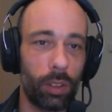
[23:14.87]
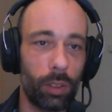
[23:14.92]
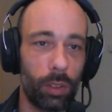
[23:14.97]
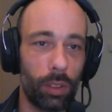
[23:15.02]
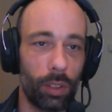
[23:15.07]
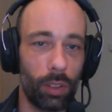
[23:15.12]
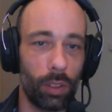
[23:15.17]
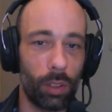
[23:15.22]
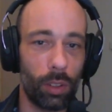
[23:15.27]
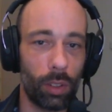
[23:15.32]

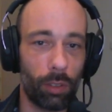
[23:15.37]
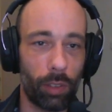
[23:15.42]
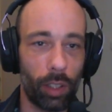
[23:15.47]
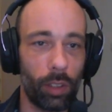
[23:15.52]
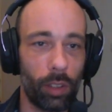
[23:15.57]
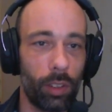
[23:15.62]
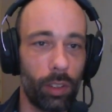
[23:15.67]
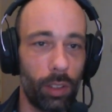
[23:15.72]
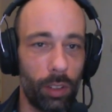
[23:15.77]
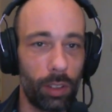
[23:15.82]
your
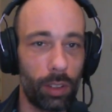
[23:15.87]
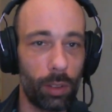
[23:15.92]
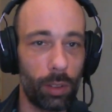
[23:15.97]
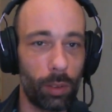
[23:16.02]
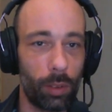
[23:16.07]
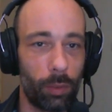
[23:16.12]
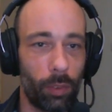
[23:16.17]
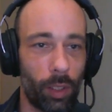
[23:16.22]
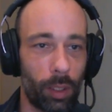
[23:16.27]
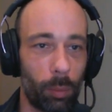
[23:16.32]
values, you
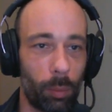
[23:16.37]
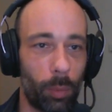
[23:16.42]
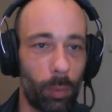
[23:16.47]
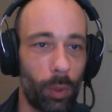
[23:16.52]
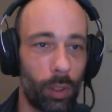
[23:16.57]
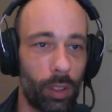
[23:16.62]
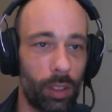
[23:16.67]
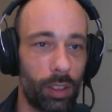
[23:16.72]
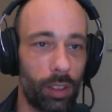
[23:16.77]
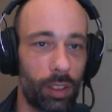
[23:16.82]
find
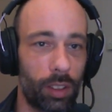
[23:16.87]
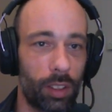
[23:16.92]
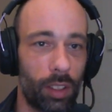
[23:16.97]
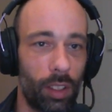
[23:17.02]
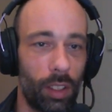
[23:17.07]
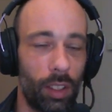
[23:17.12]
important,